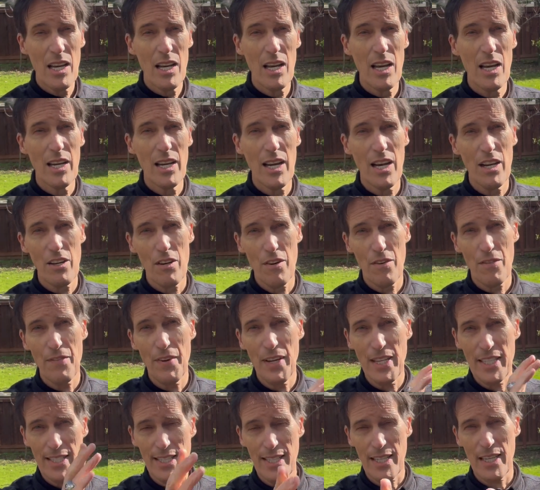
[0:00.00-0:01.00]
and now you're
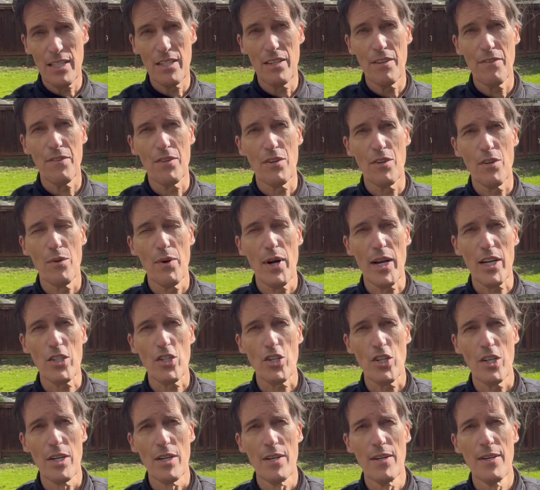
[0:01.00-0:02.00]
facing a different
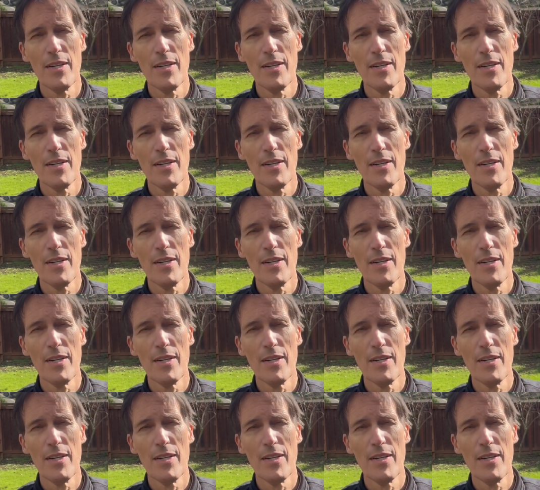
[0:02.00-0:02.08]
direction.